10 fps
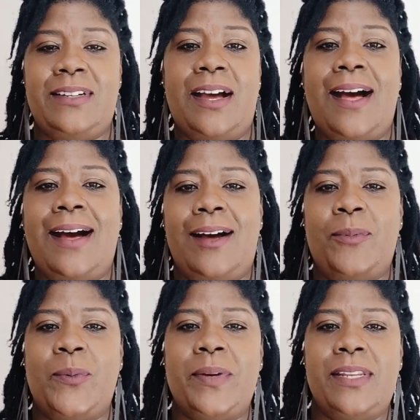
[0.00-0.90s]
the aha
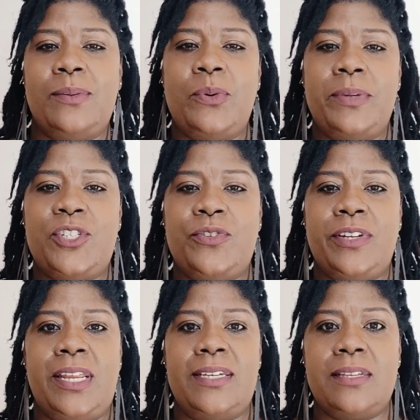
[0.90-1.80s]
moment, the moment you
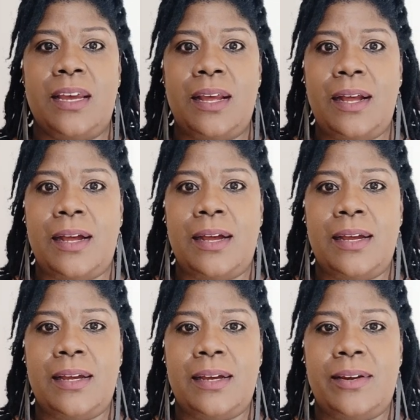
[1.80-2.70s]
realize, oh,
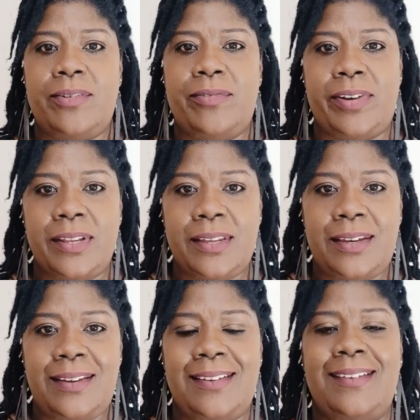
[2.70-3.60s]

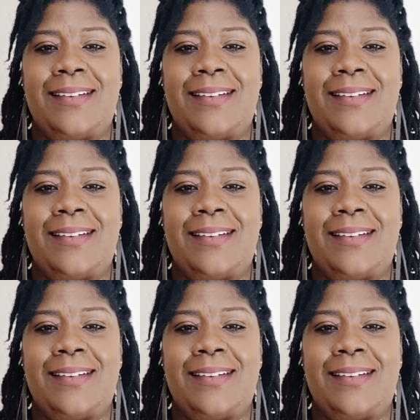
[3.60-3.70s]
really?